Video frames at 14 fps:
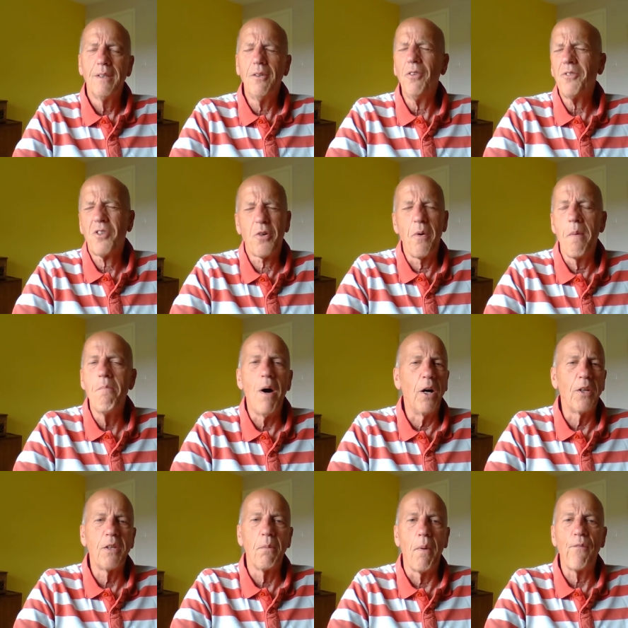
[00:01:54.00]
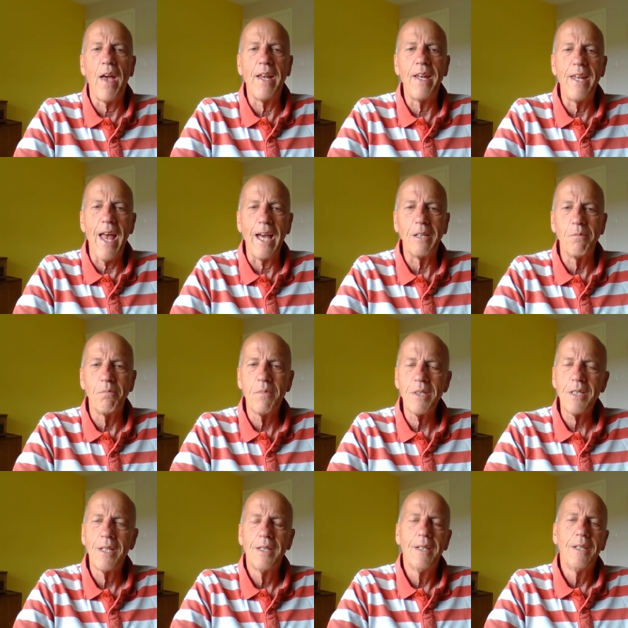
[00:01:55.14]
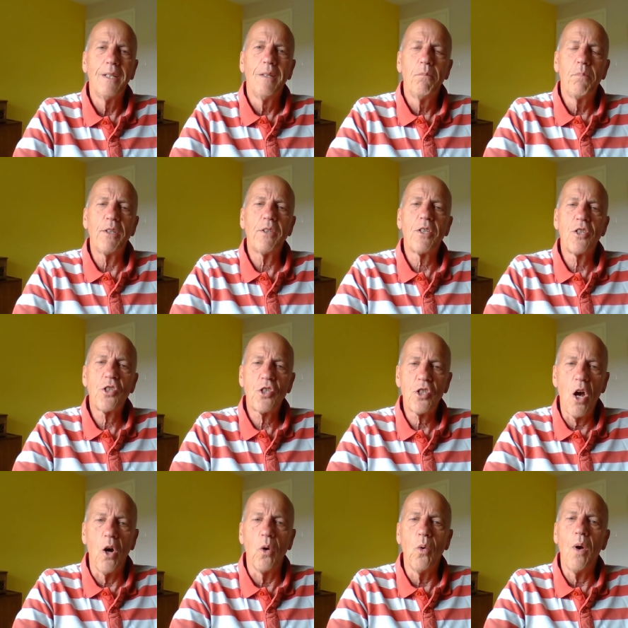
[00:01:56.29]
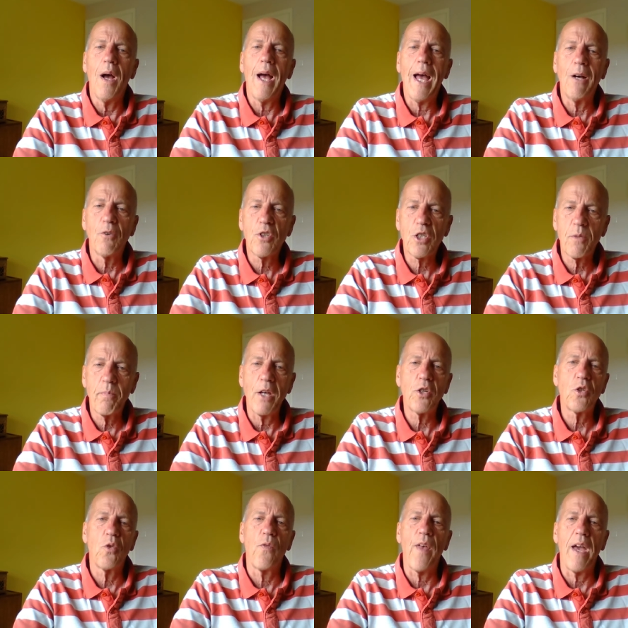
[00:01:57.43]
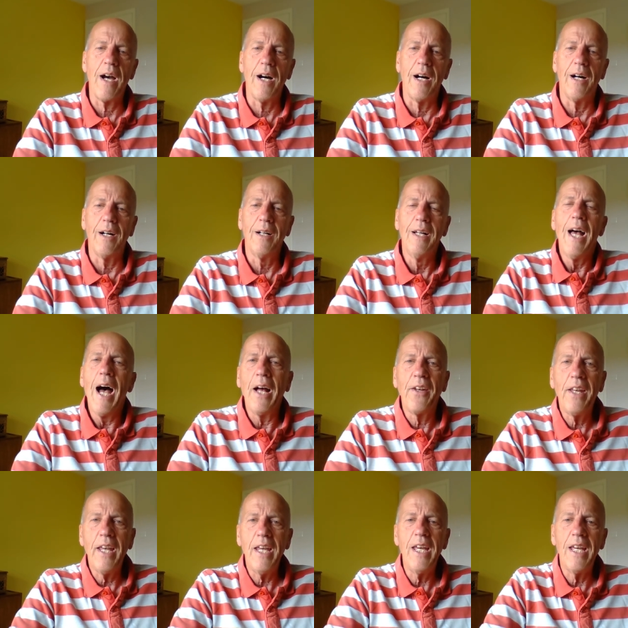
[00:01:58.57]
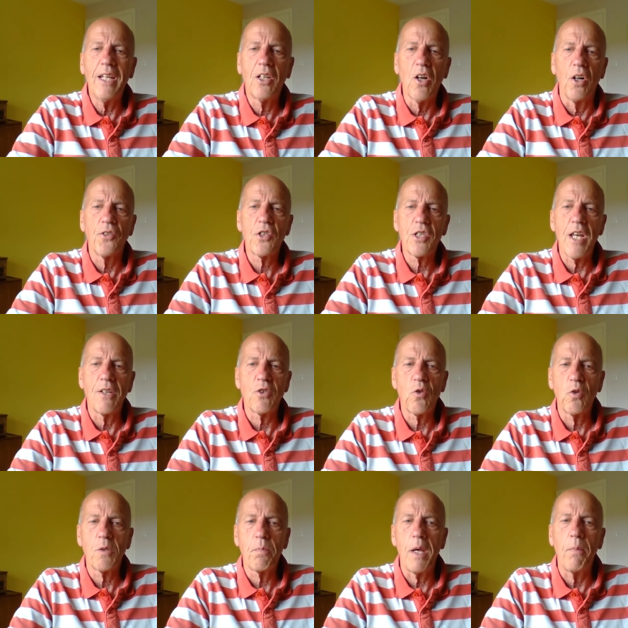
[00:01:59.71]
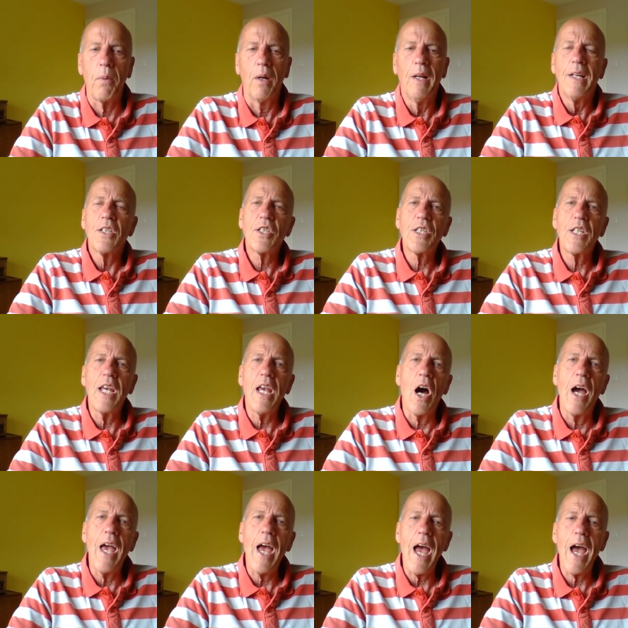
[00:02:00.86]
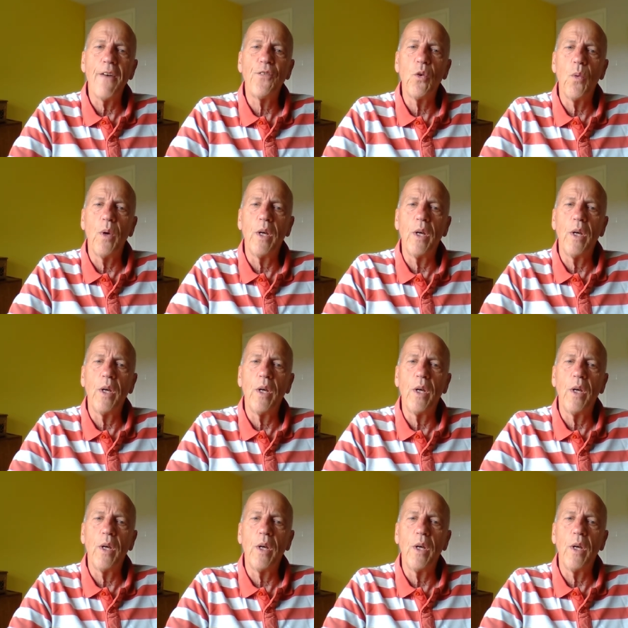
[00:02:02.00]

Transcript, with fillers: not to remind them of their names, but to show how special they are. And here God says to his people, See, I have you